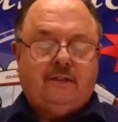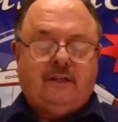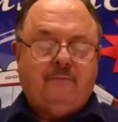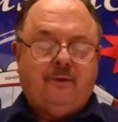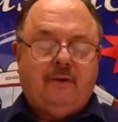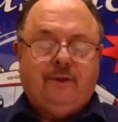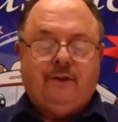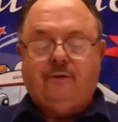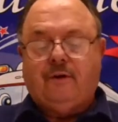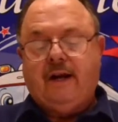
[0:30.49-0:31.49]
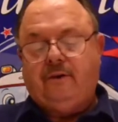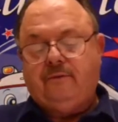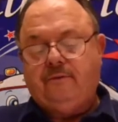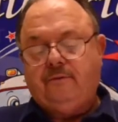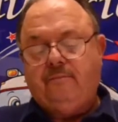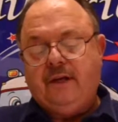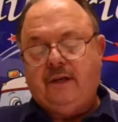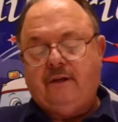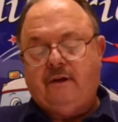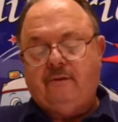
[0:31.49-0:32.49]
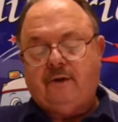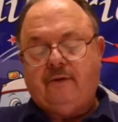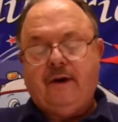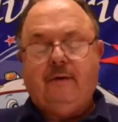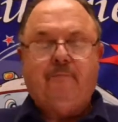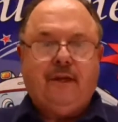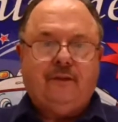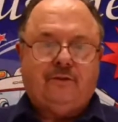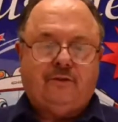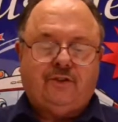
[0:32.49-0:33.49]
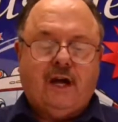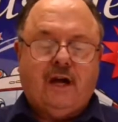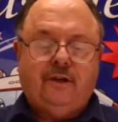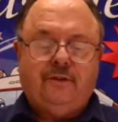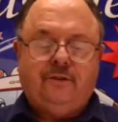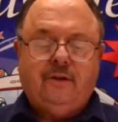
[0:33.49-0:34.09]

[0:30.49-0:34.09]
Same way with the ground pin. All of our ground pins are solid.